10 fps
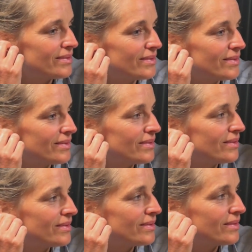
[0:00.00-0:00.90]

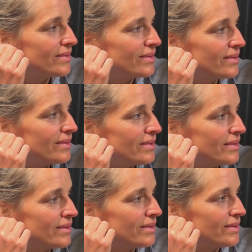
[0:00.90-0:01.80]

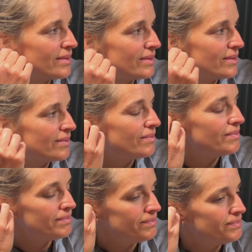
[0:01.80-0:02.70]

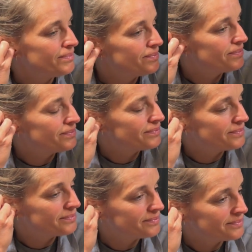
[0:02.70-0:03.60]

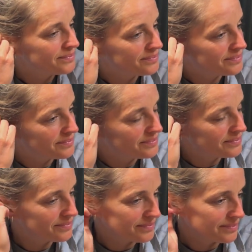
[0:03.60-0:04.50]

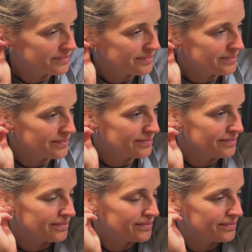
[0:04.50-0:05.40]

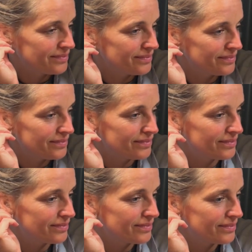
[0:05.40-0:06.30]

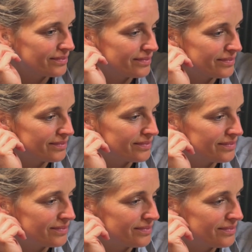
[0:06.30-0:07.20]

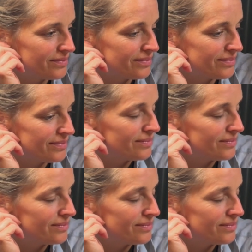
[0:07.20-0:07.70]
This person isn't speaking.